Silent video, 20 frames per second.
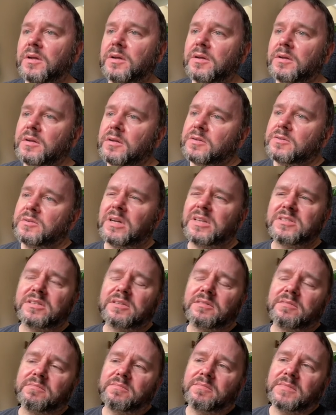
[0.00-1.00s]
So that's
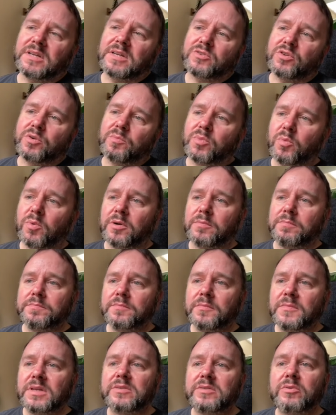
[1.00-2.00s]
number 1.
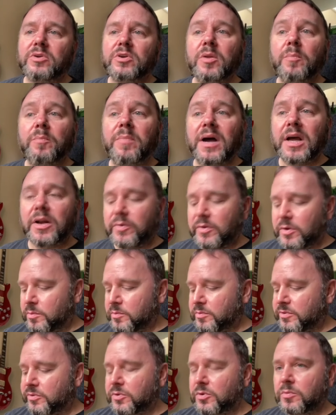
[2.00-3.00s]
Let's have a look at the binary number
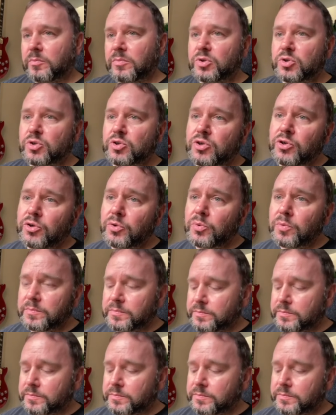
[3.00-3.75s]
for number 2.